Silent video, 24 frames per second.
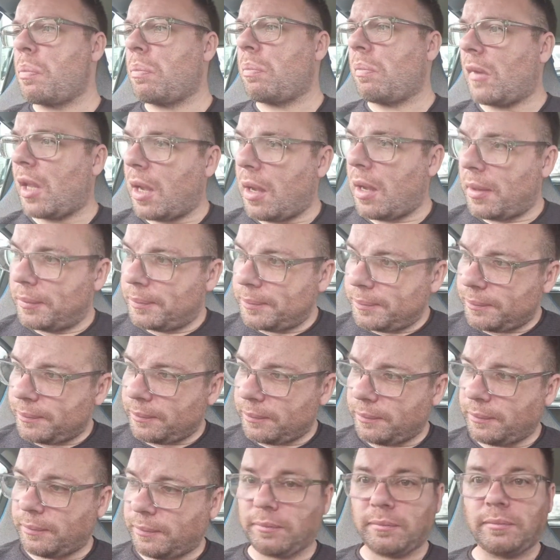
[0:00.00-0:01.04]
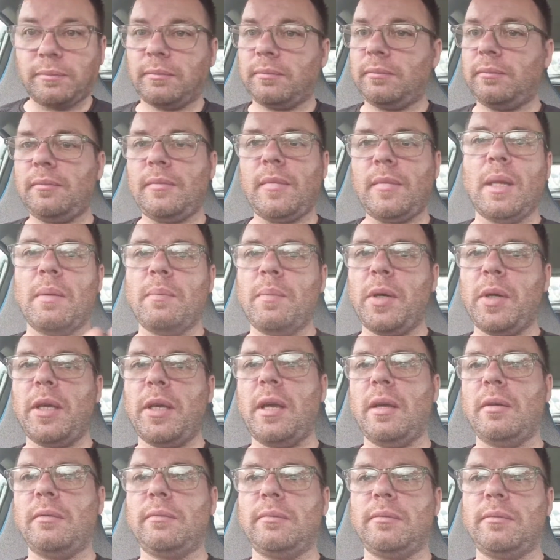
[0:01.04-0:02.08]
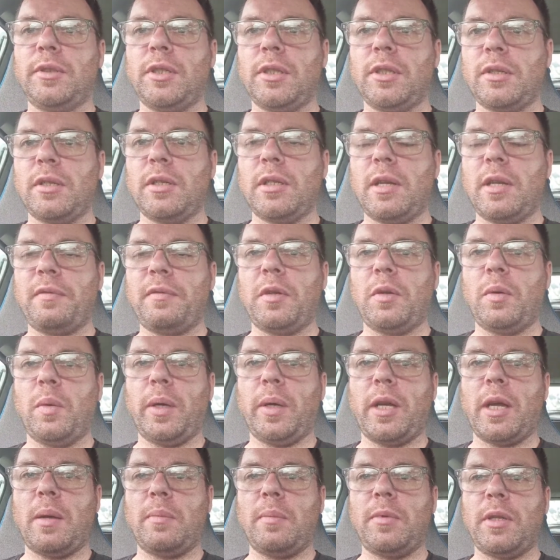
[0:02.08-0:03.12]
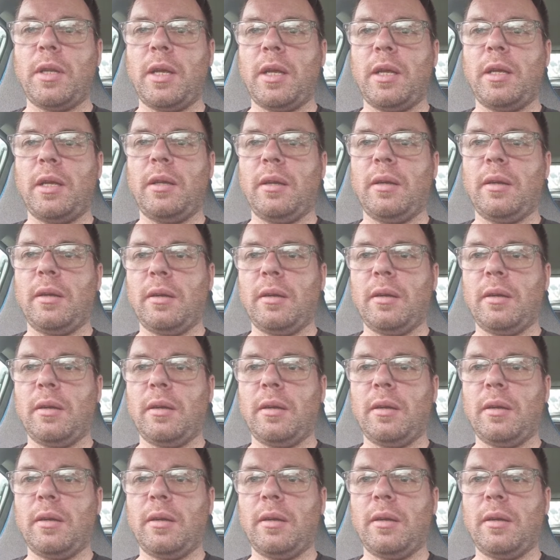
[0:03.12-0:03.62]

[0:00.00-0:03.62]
But yeah, just another quick update.